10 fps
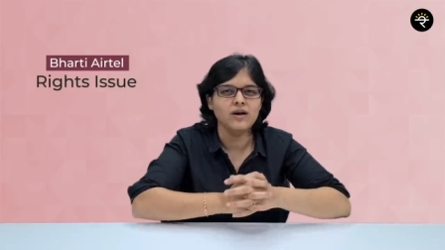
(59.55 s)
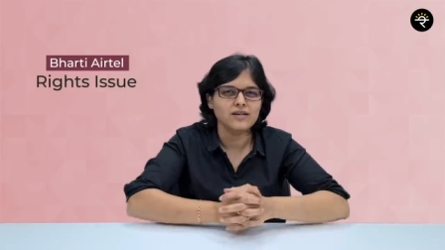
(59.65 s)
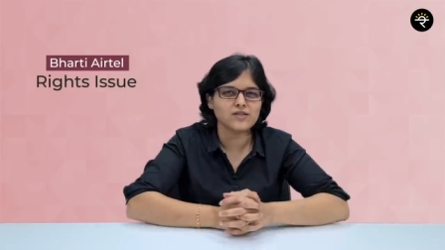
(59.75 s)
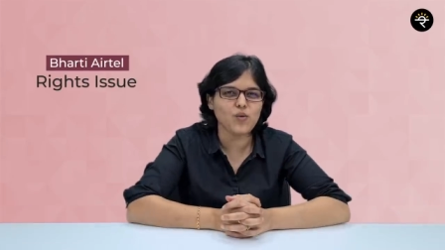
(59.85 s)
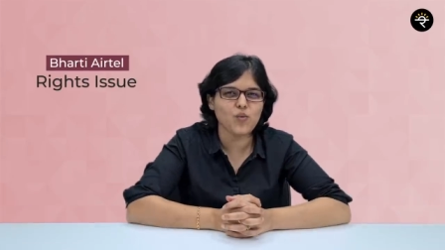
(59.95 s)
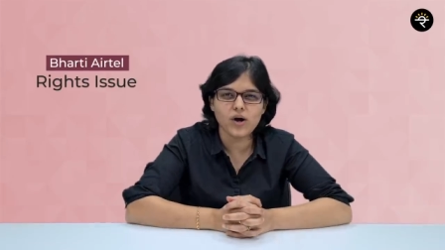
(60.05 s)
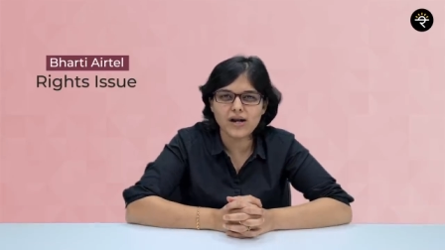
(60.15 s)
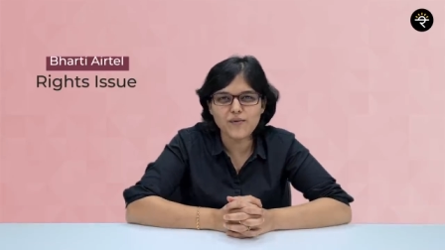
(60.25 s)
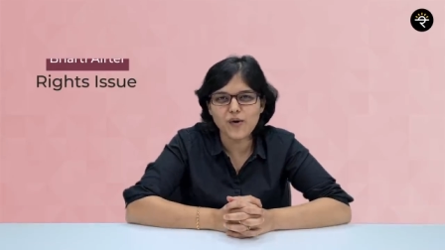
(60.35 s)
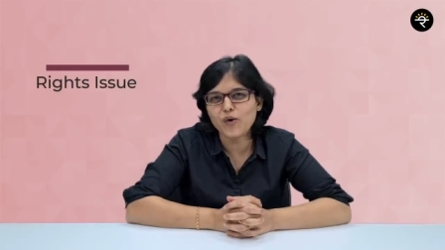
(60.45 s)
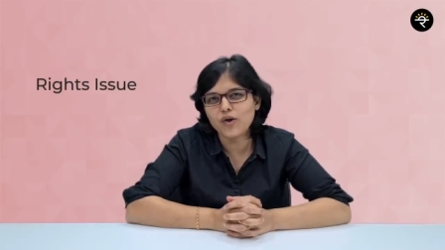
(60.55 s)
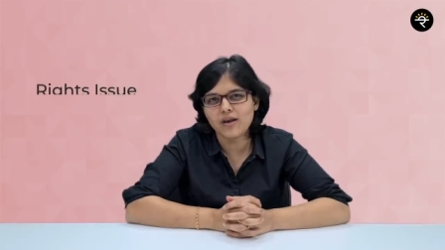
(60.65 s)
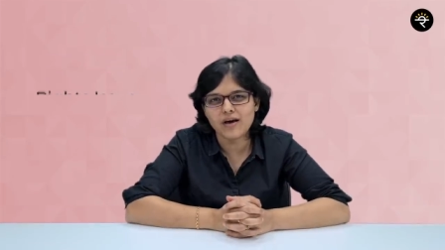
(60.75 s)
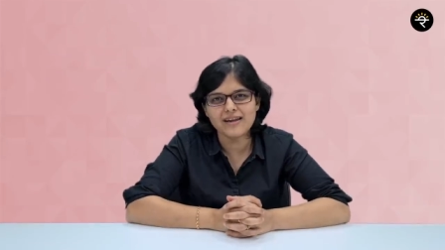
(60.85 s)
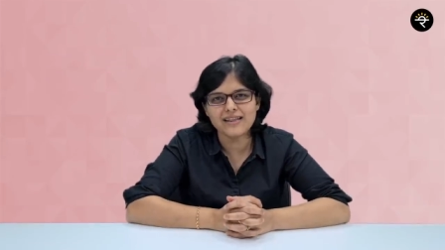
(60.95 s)
So what are we going to
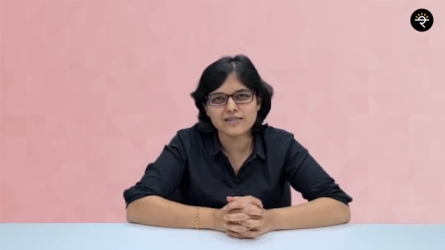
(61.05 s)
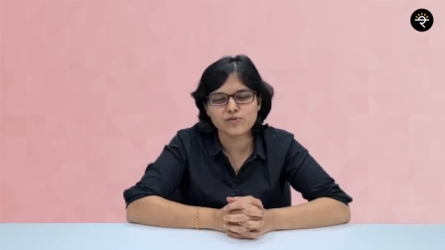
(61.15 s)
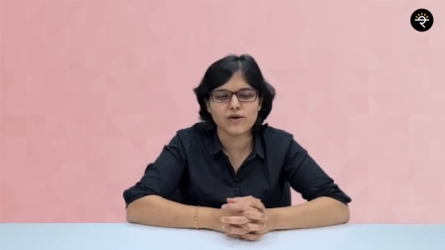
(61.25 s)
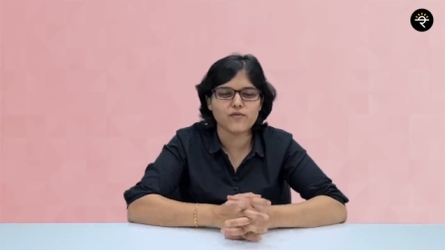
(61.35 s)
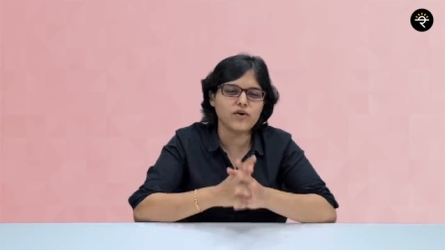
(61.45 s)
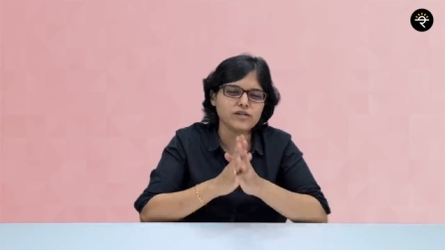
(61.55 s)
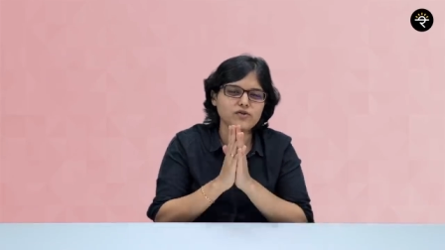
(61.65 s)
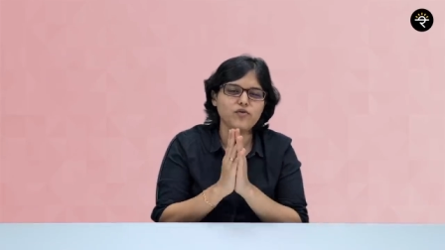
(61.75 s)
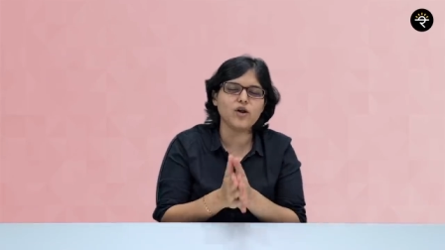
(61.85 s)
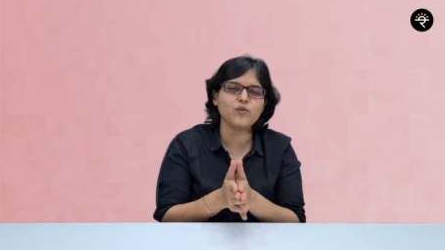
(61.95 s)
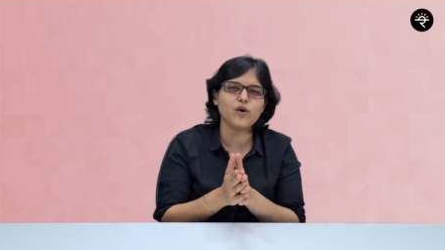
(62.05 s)
learn in this one? First of all, we are